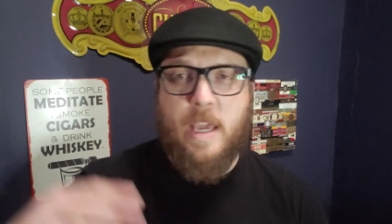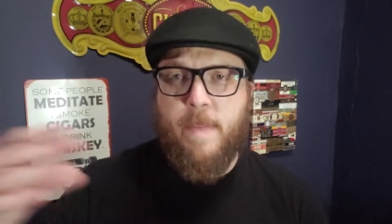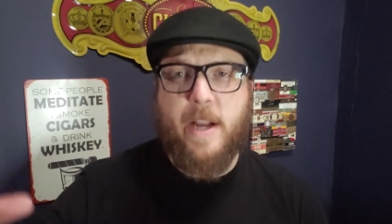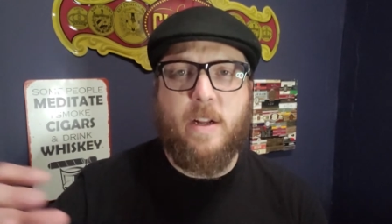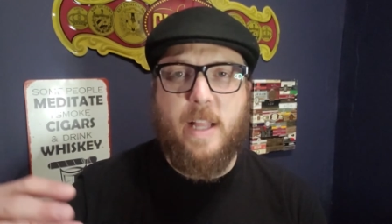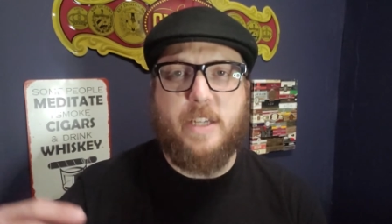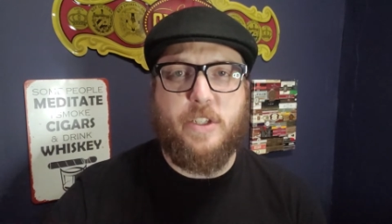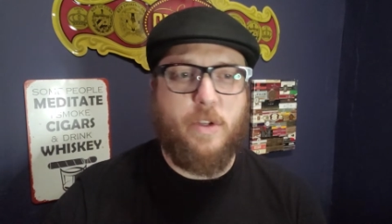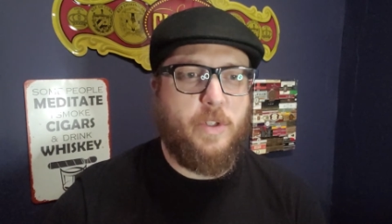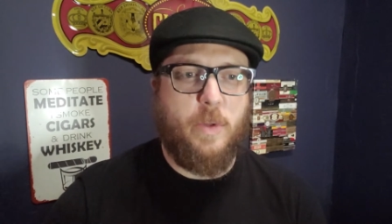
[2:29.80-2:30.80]
In my
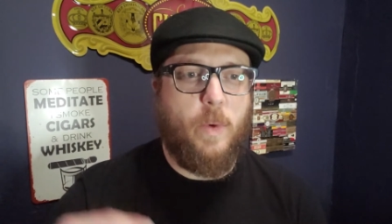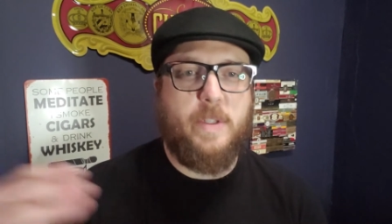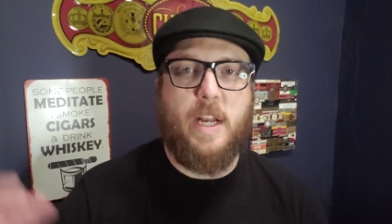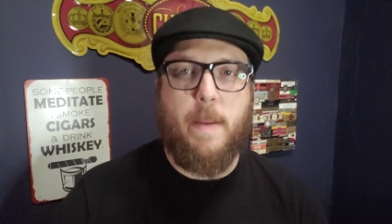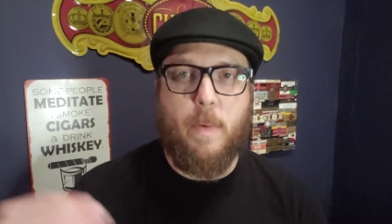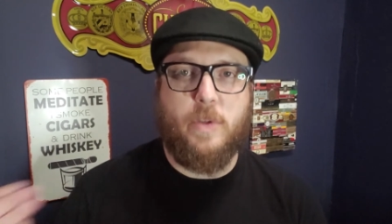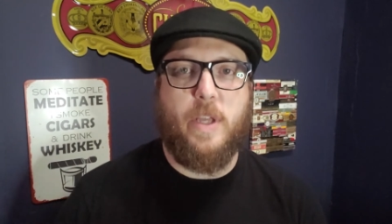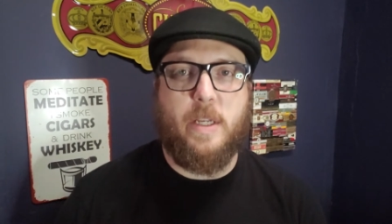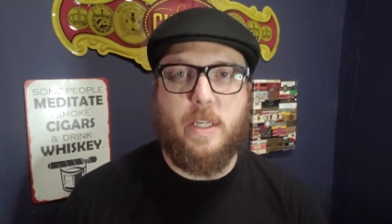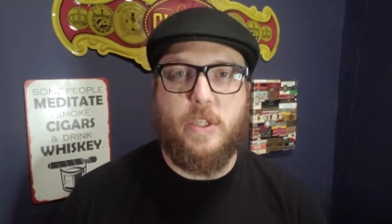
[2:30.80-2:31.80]
collection, those are the ones that I'm
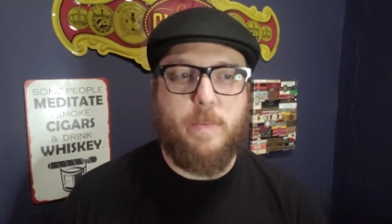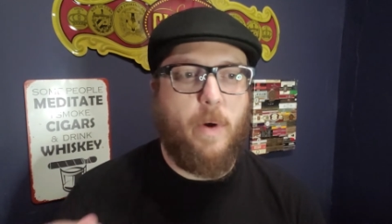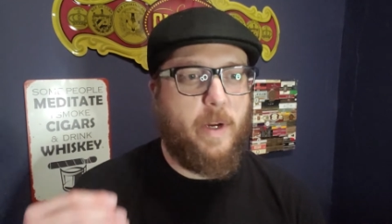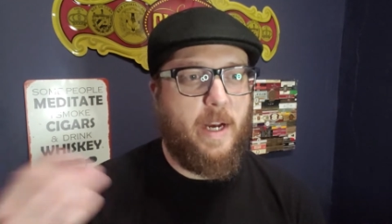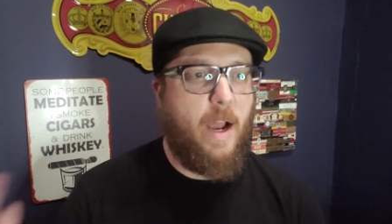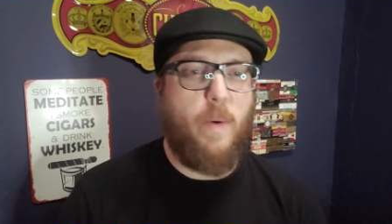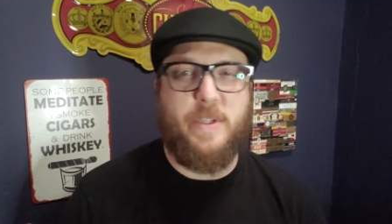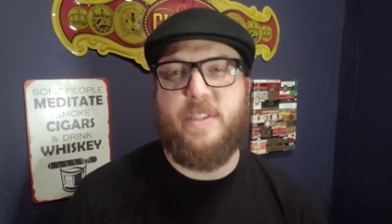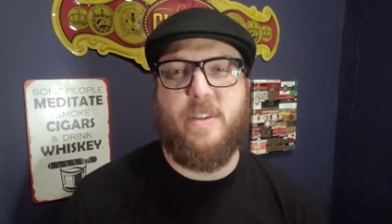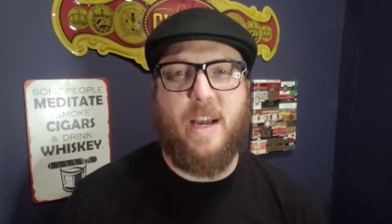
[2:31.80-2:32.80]
most likely to smoke, and I
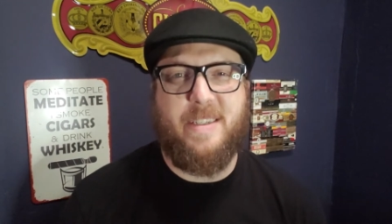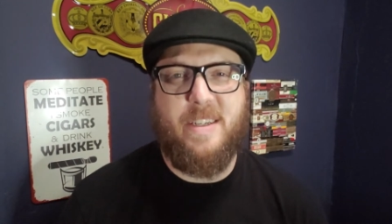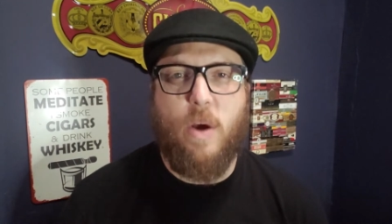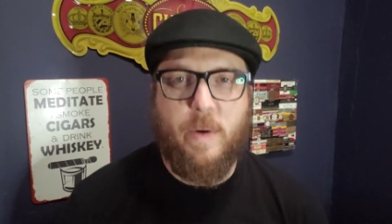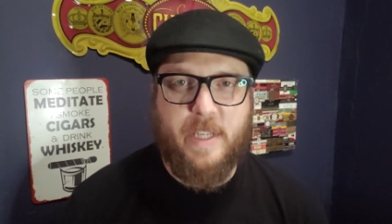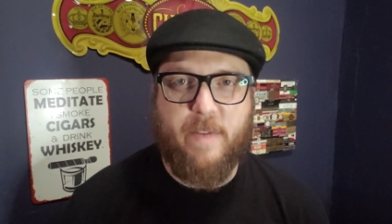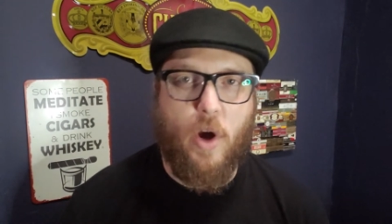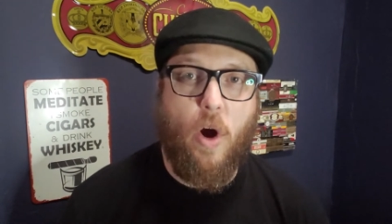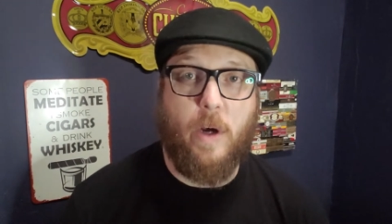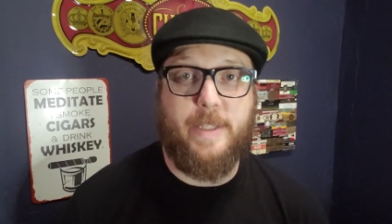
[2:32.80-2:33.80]
still always have
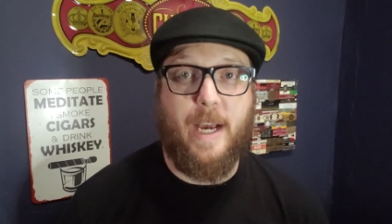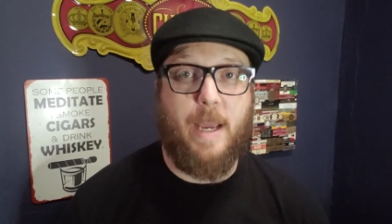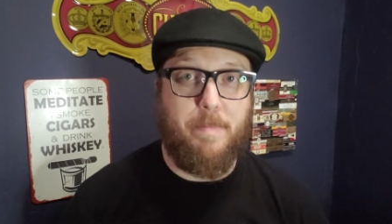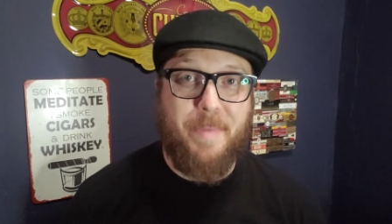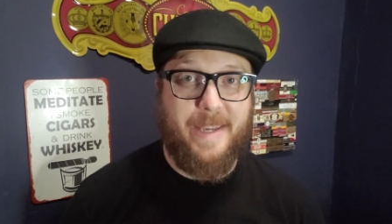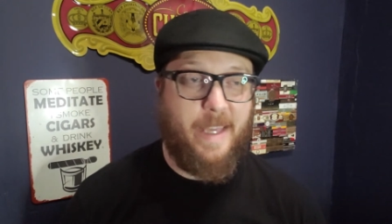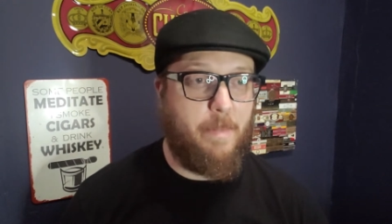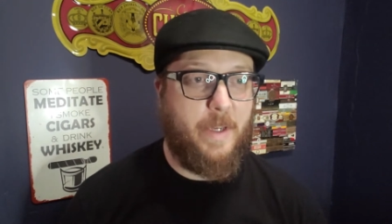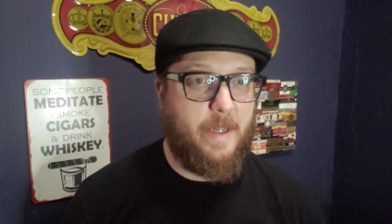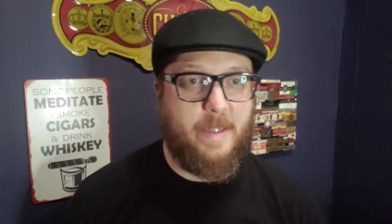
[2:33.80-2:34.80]
a hard time
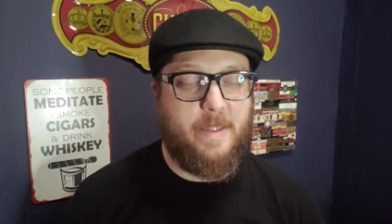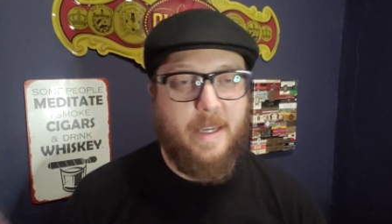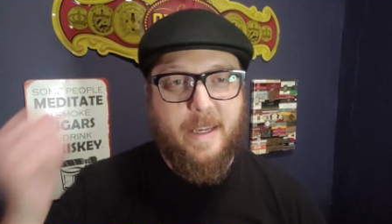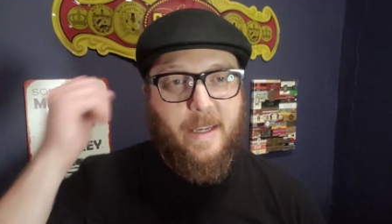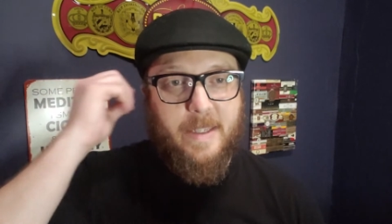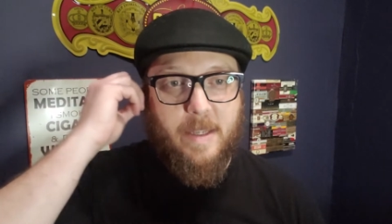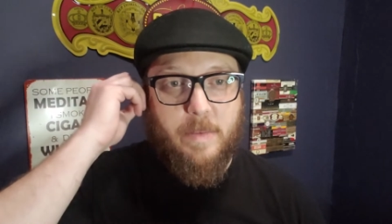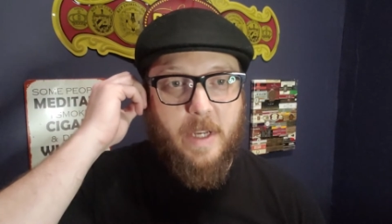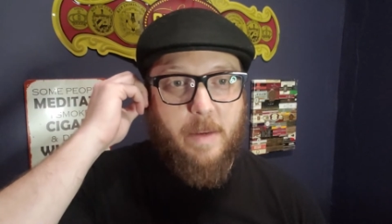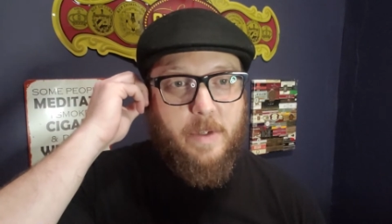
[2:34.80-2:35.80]
picking, because
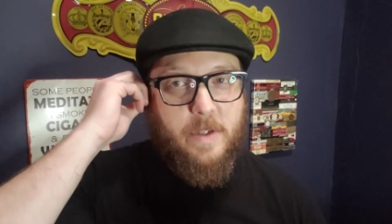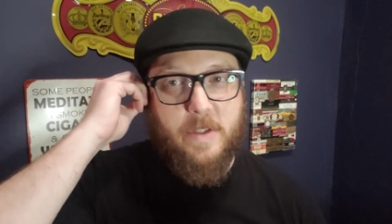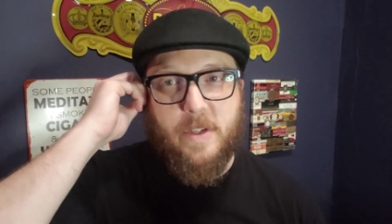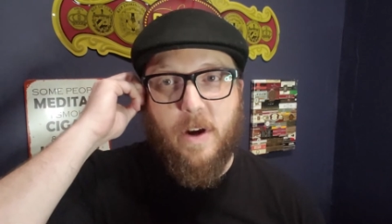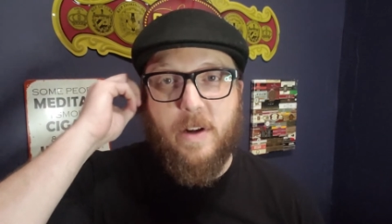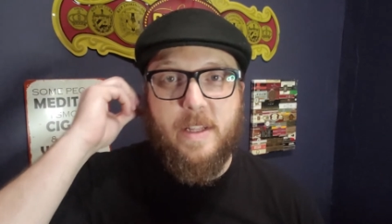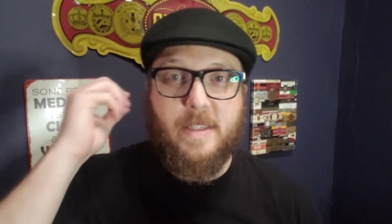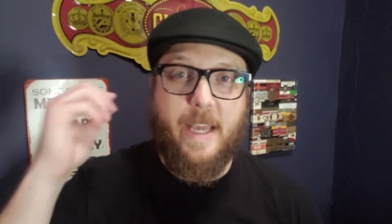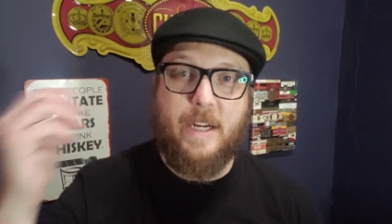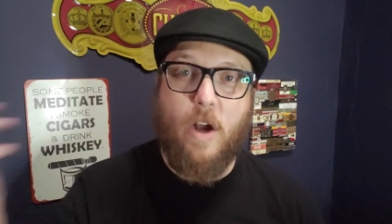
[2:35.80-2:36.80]
sometimes there's a cigar
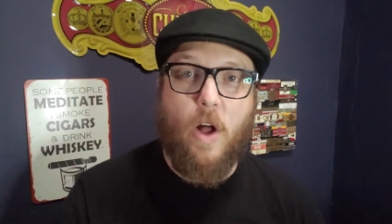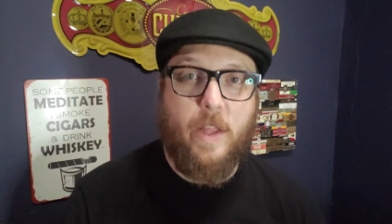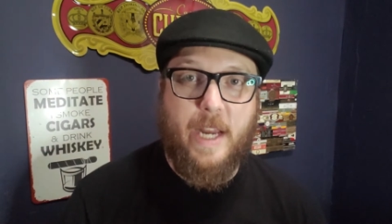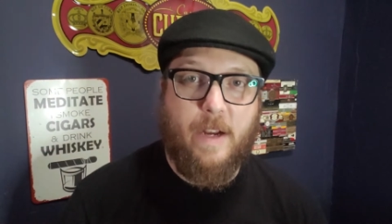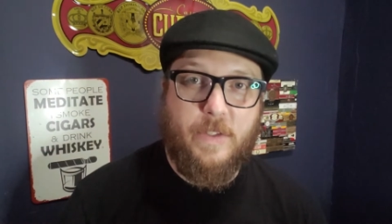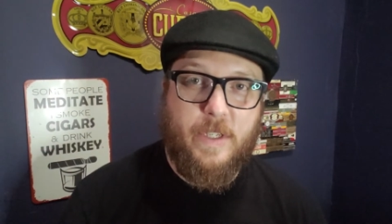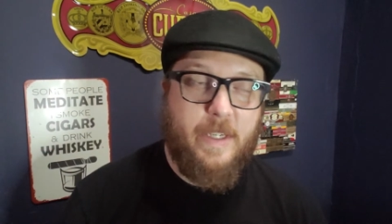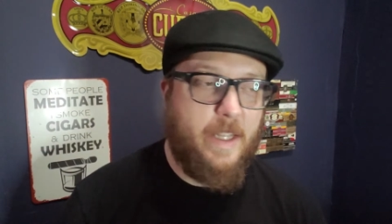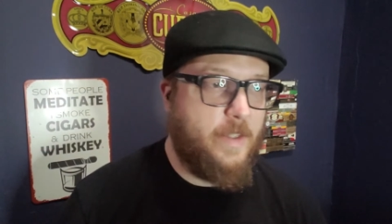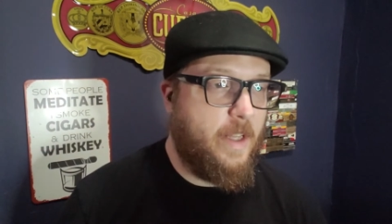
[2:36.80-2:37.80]
that's like calling out to
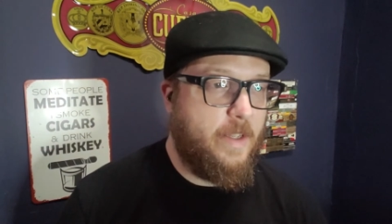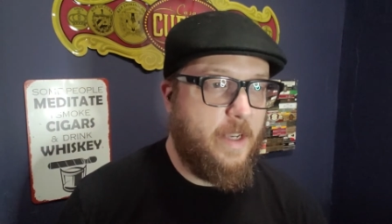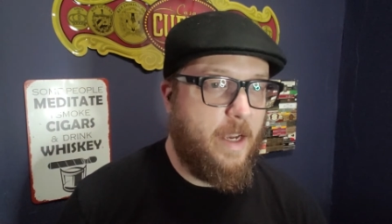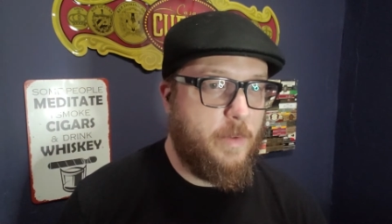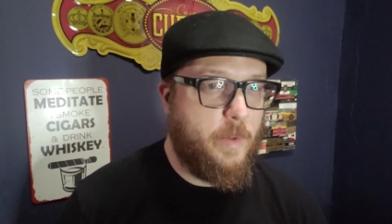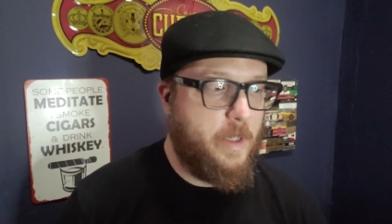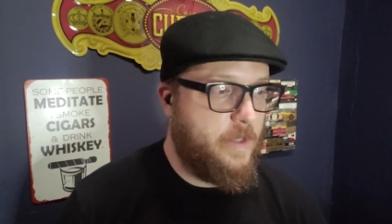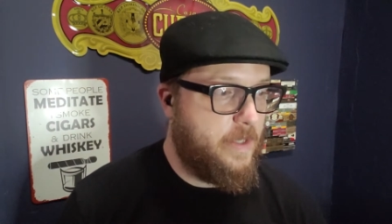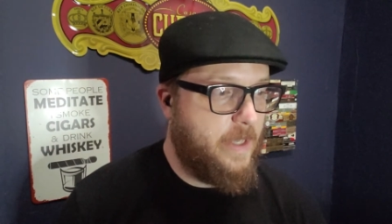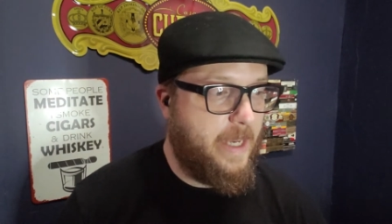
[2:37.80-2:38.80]
you, and there's other times where
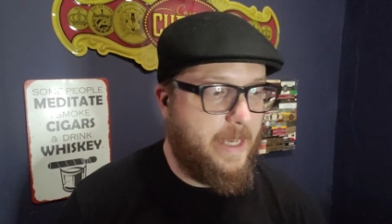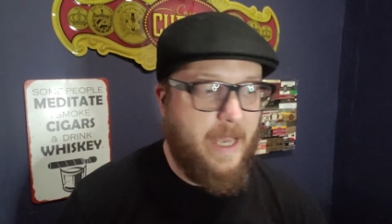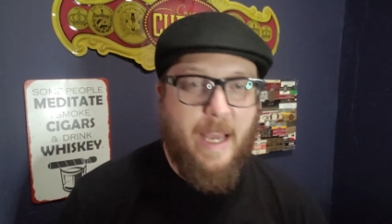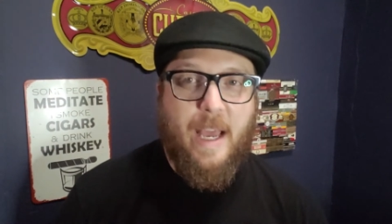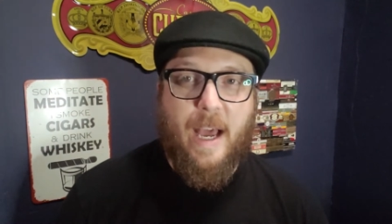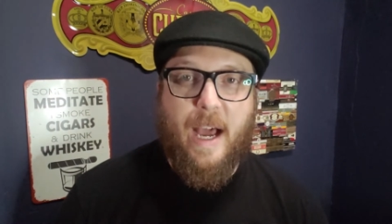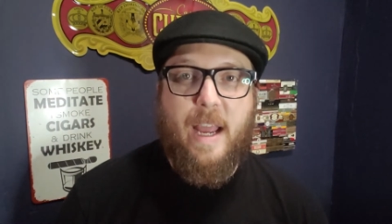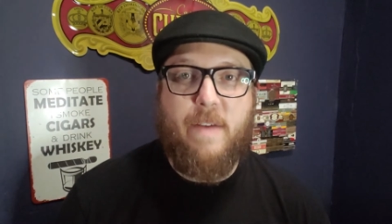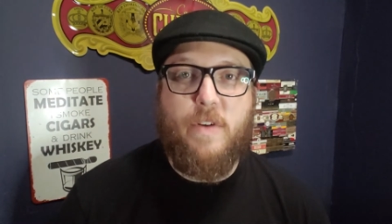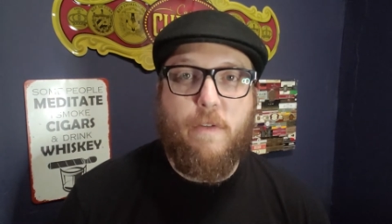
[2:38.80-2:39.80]
you're just like,
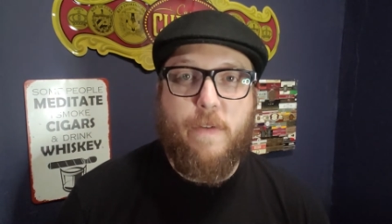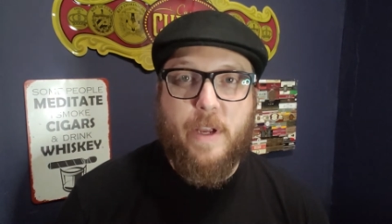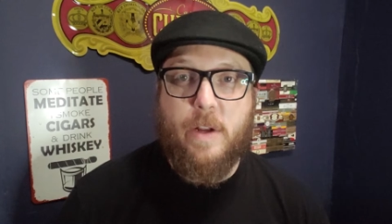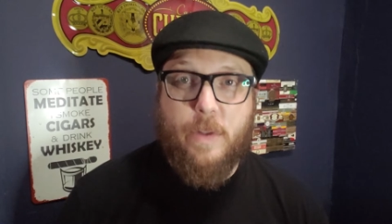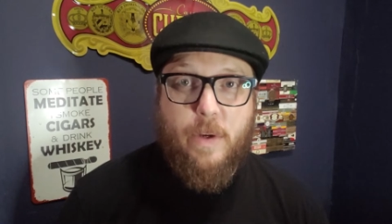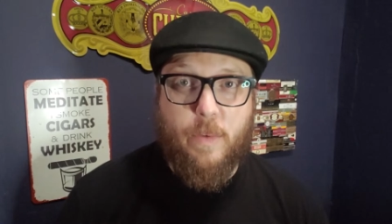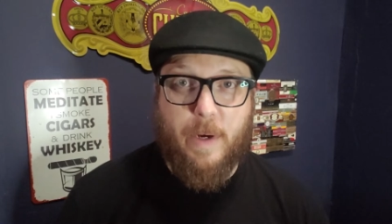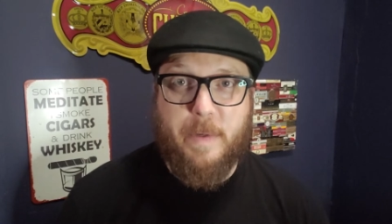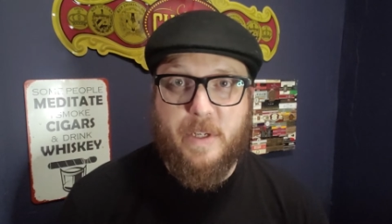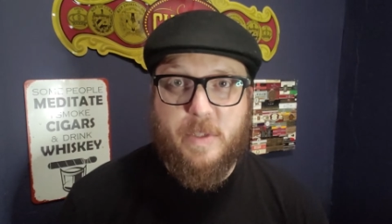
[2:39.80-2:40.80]
I have no friggin' clue
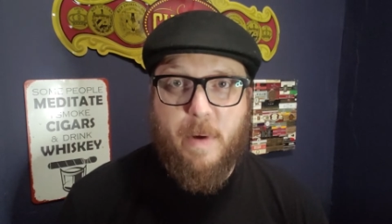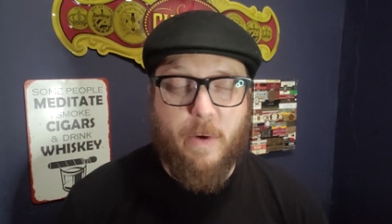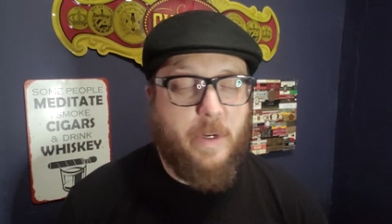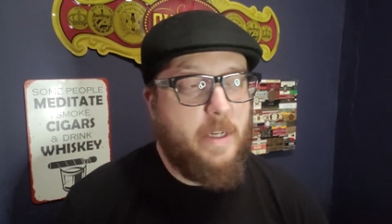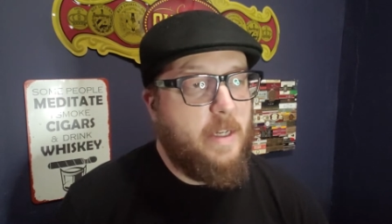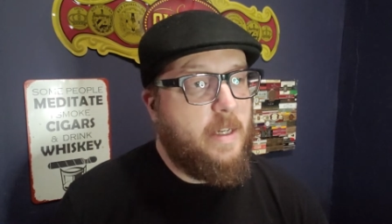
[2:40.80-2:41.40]
what I'm gonna smoke.